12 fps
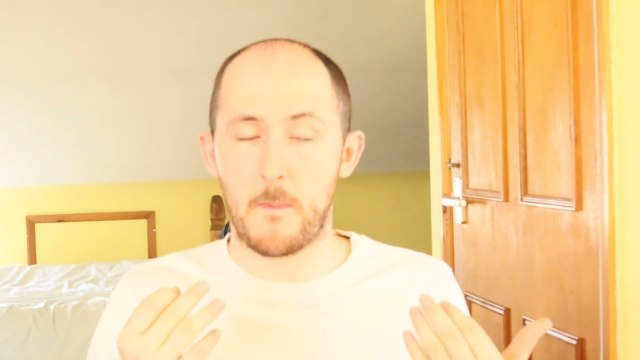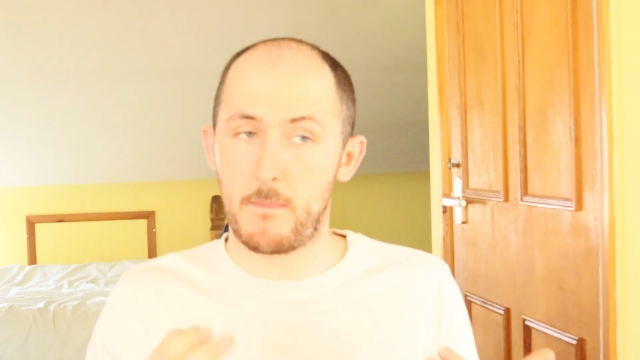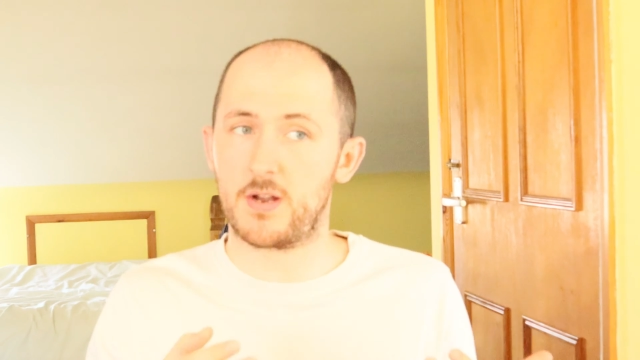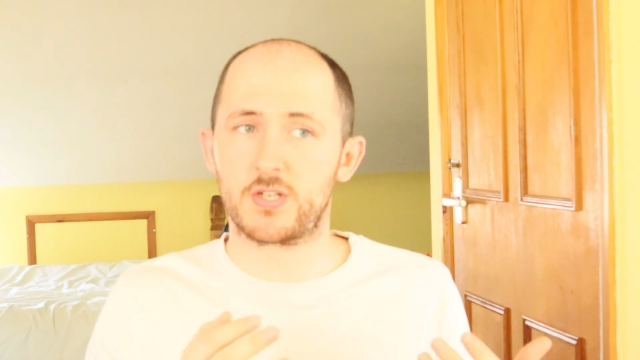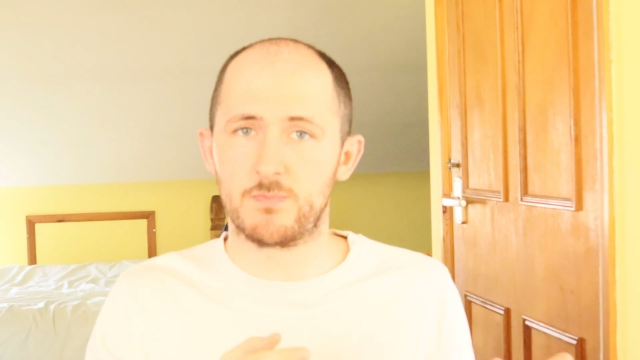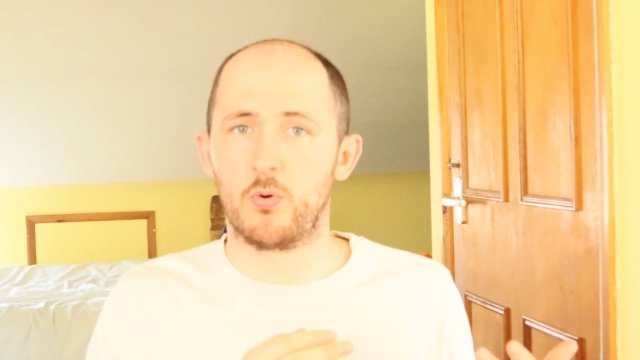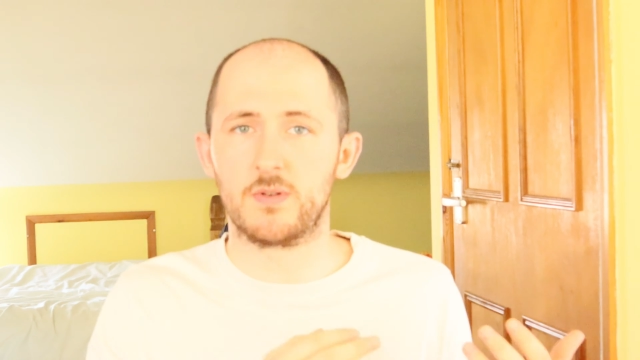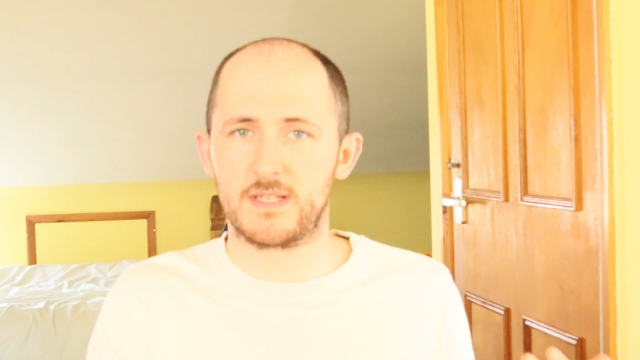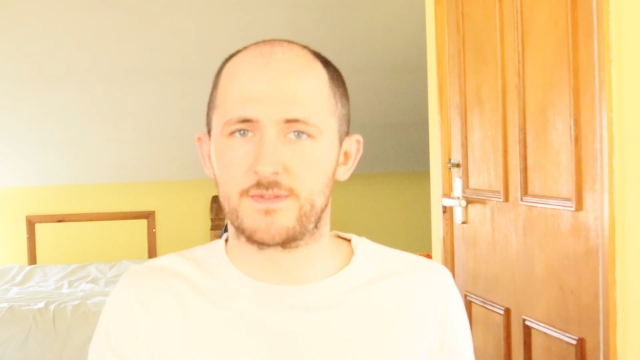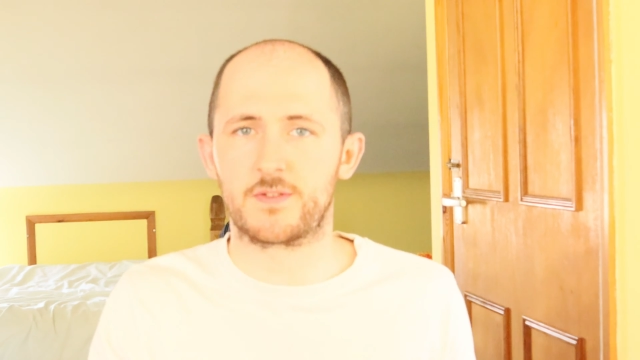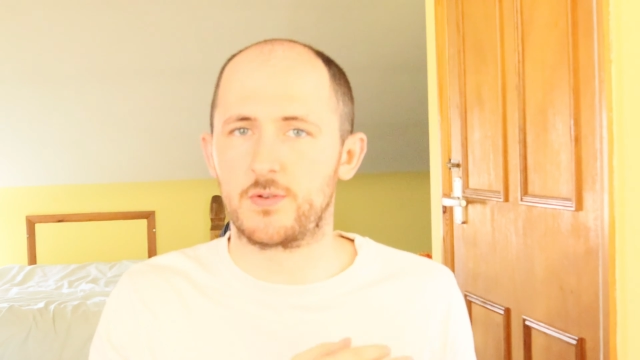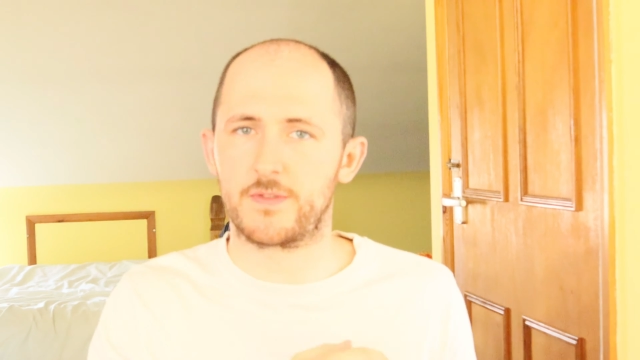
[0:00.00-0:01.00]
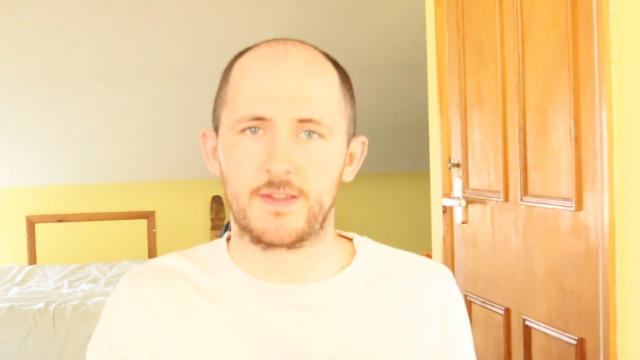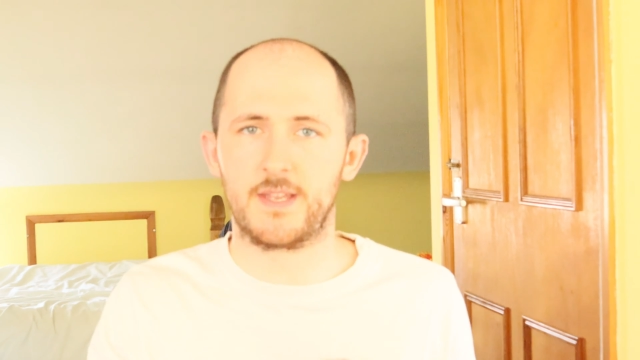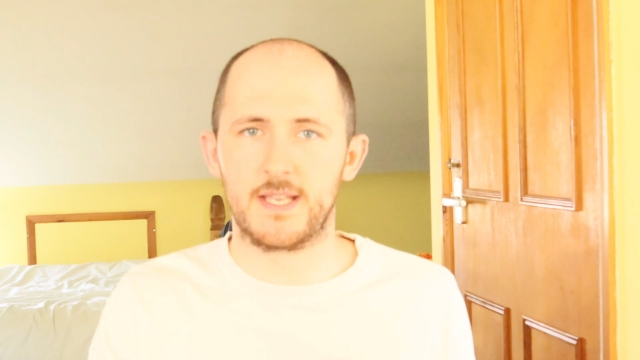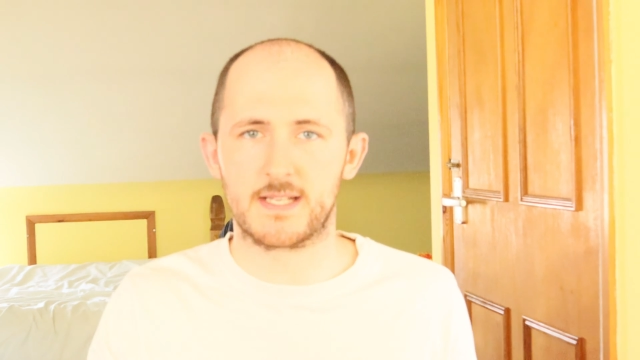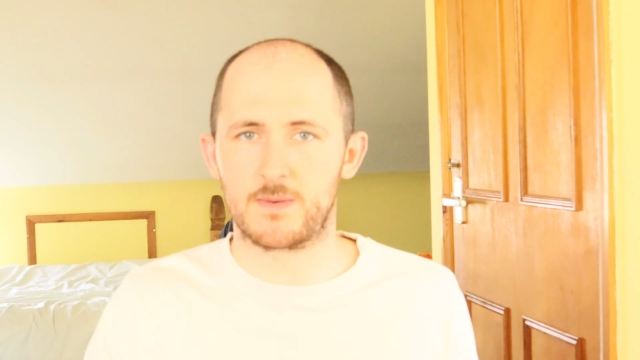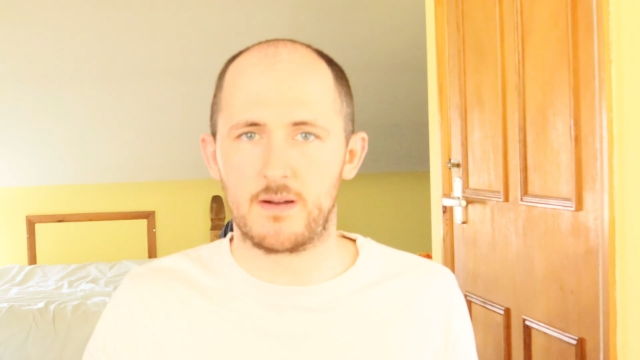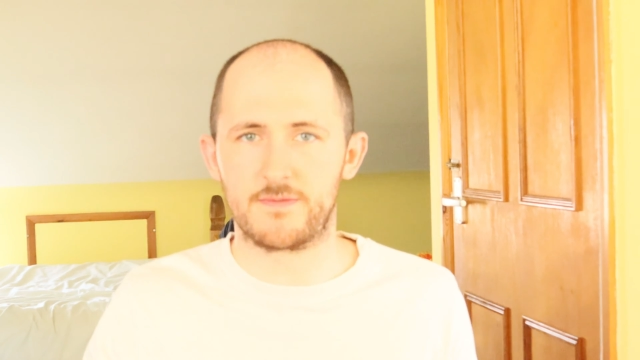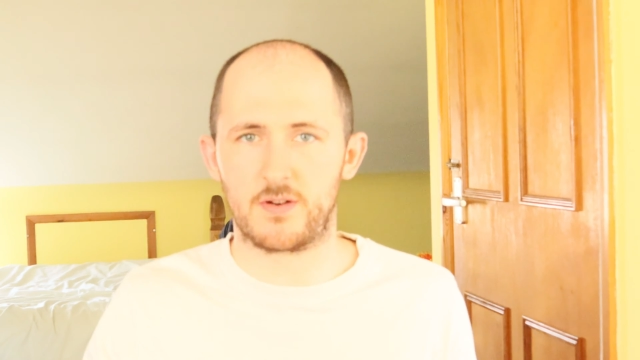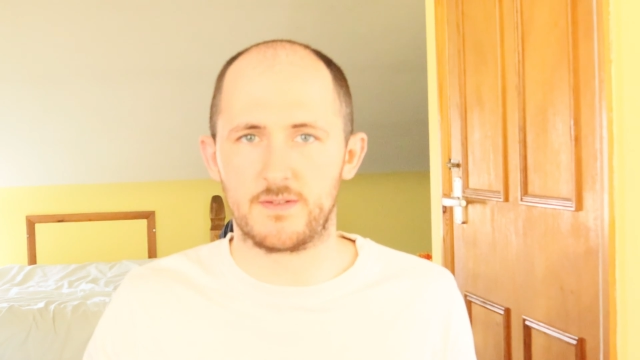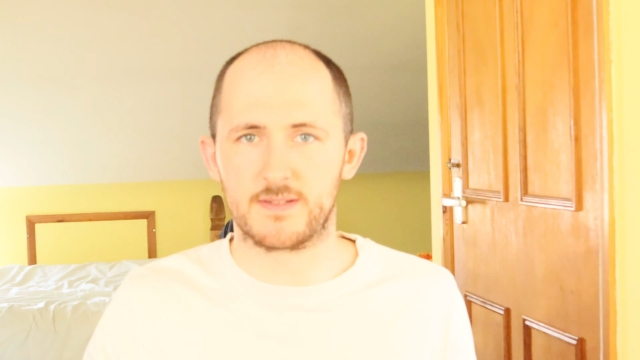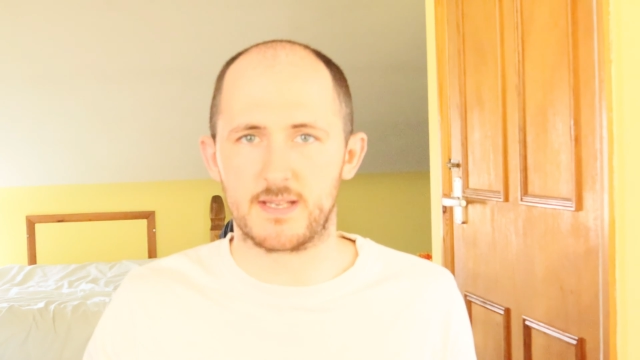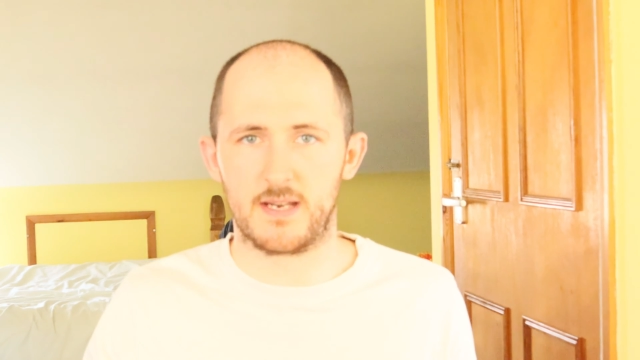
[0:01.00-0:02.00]
much more difficult than the year 12
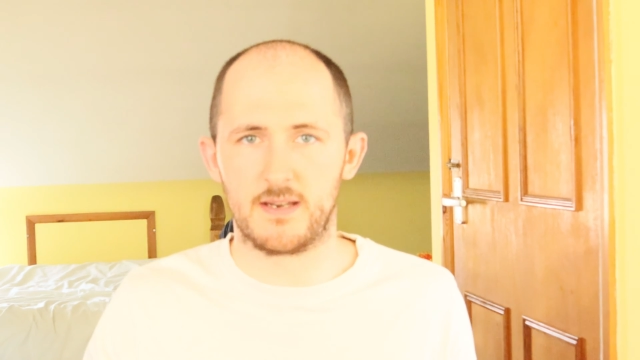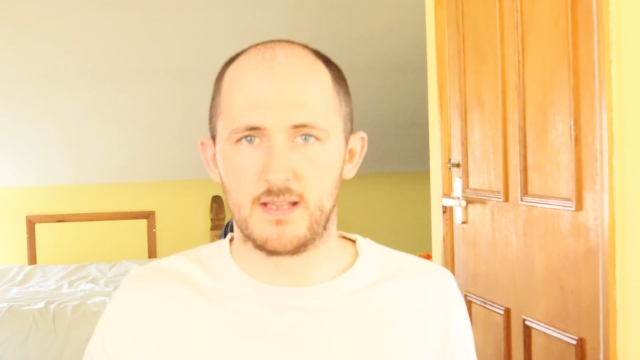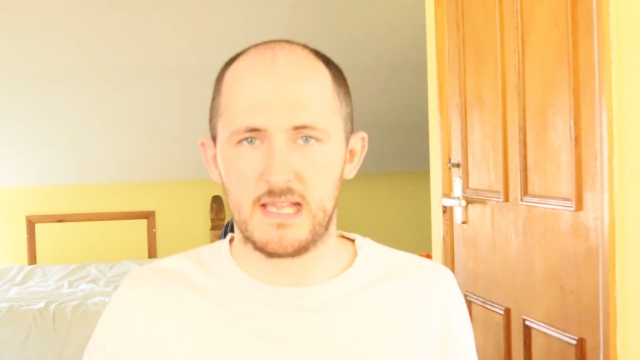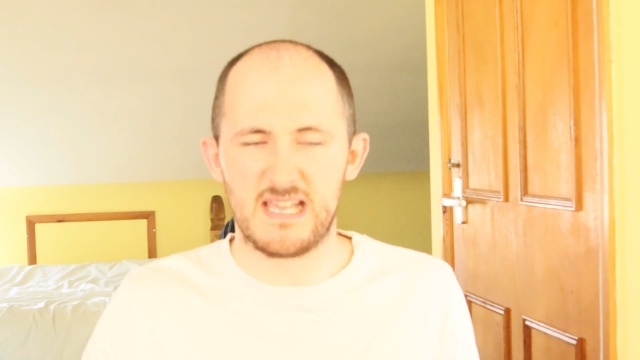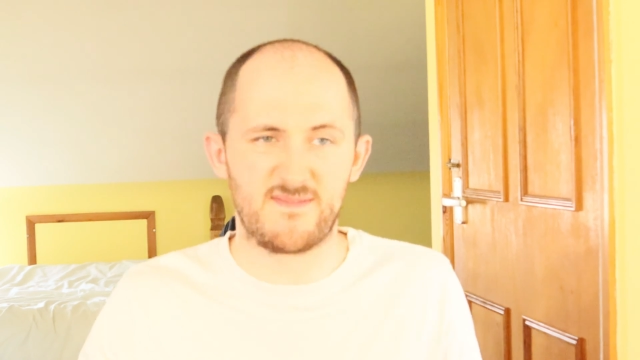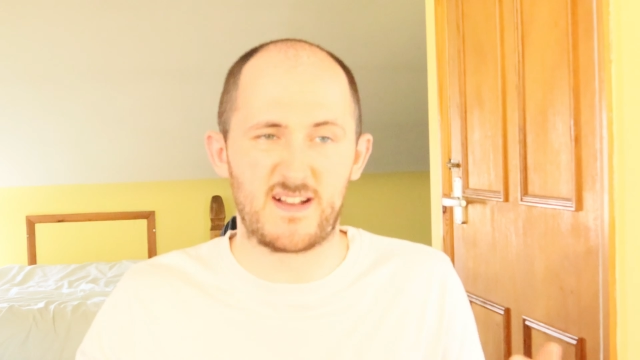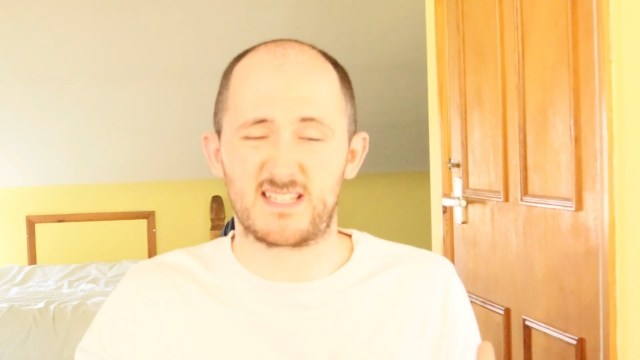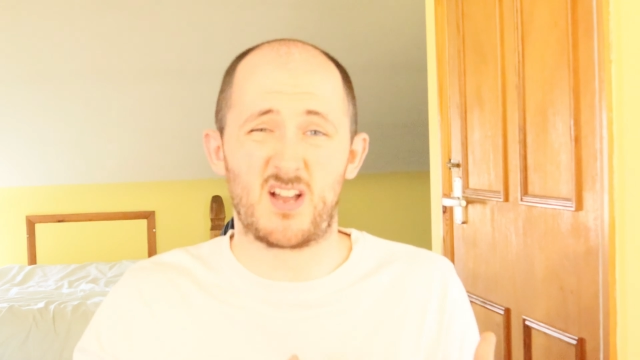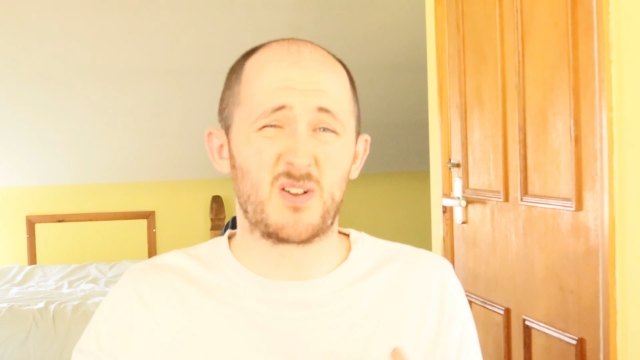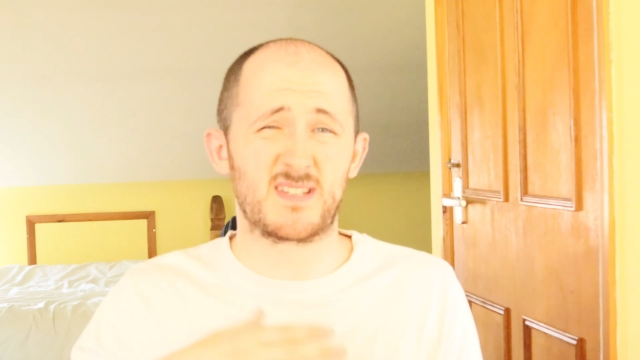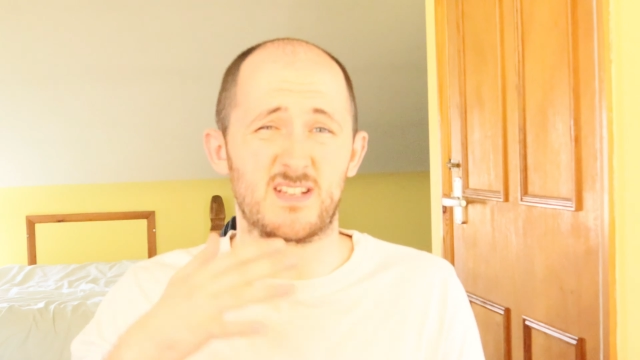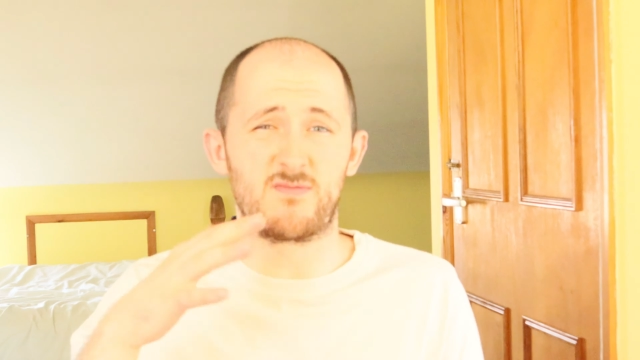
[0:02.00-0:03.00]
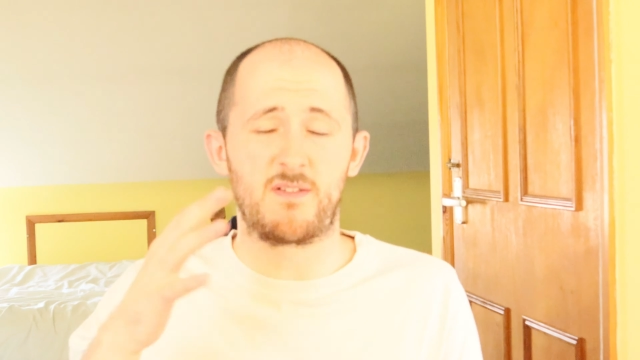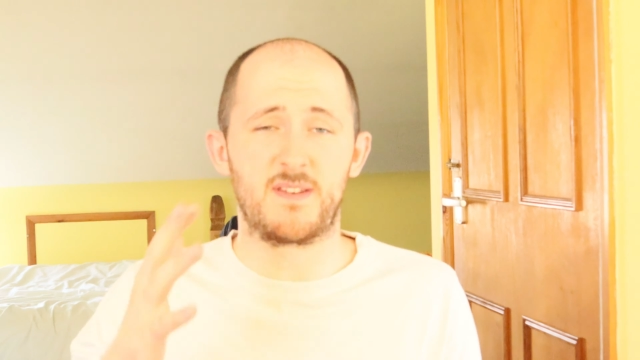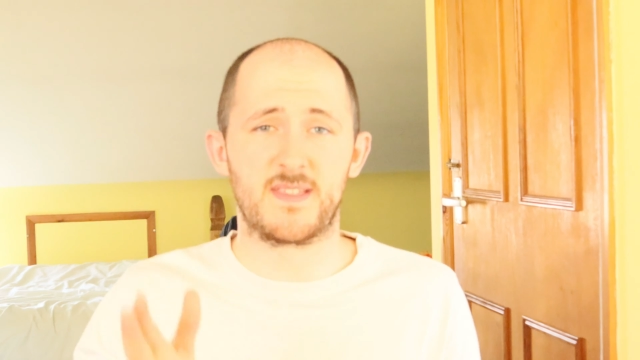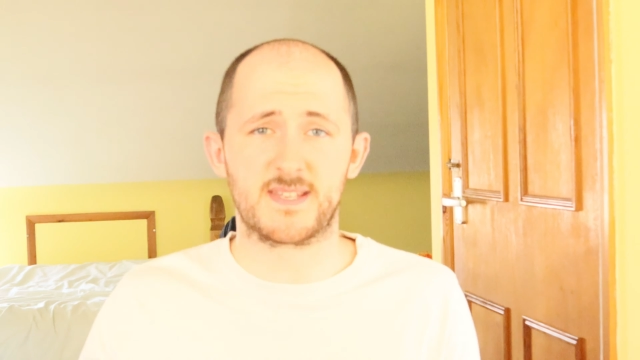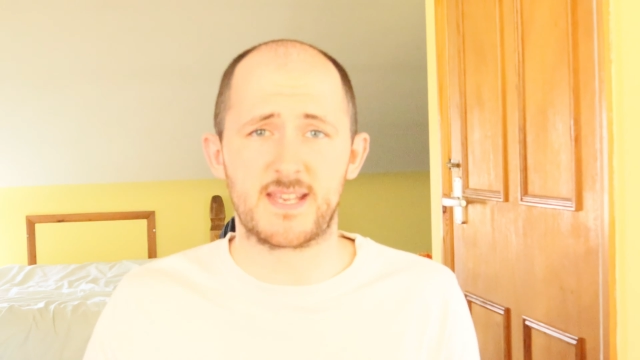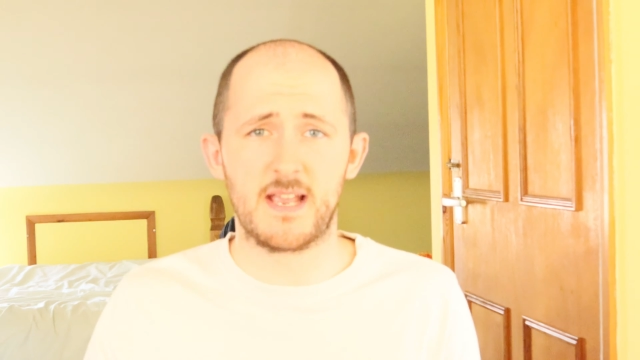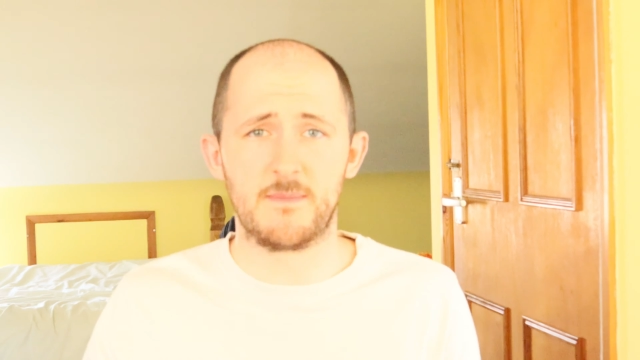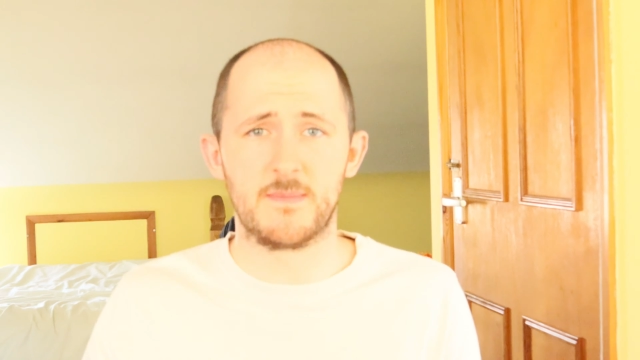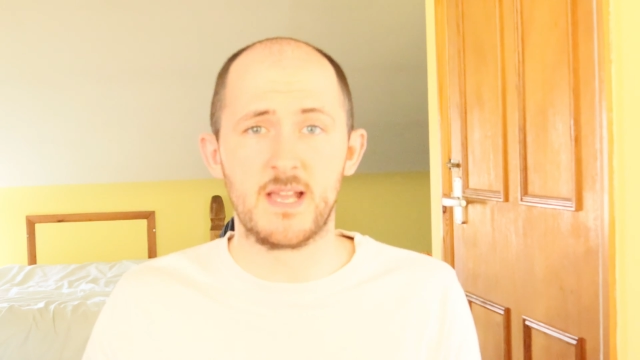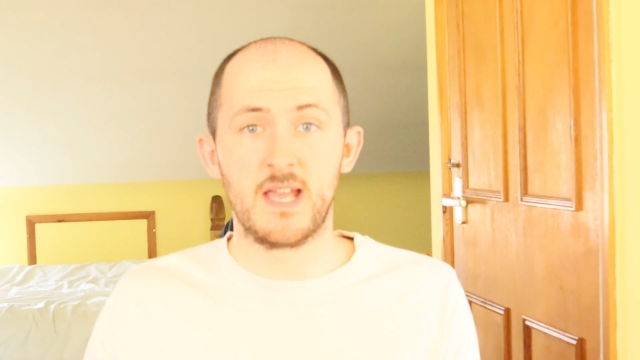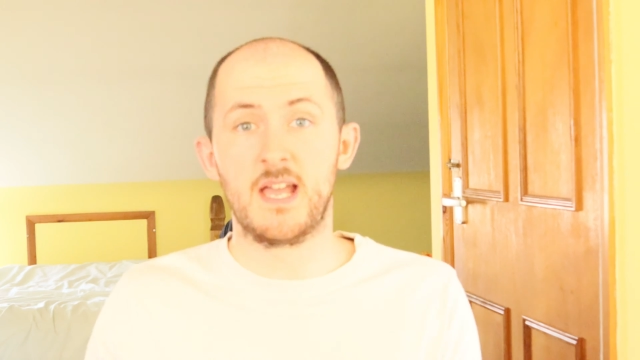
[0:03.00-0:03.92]
content. In fact, ARTA is roughly the same.